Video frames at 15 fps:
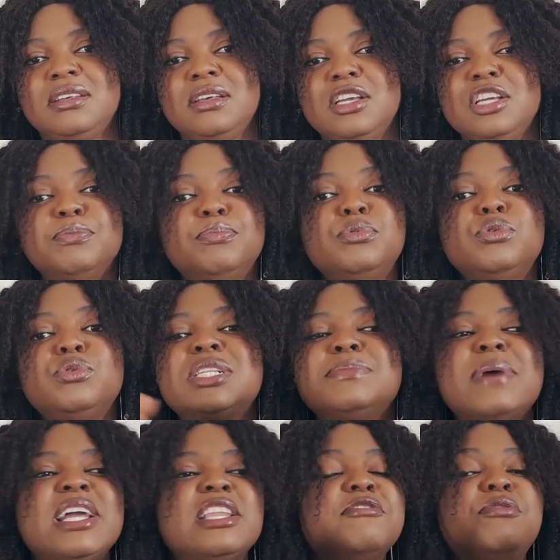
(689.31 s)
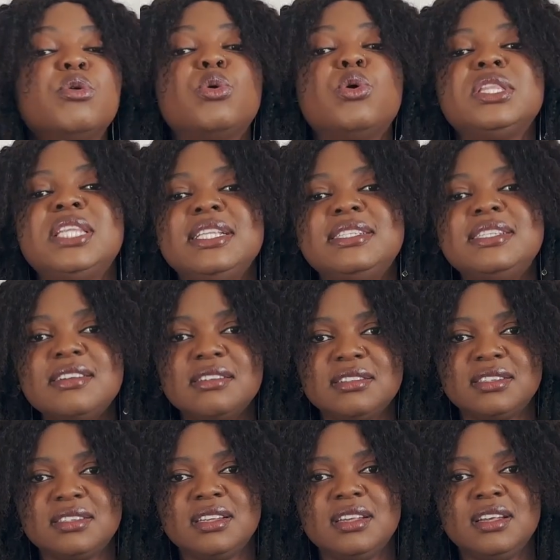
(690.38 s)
It blew his mind. He forgot the tears.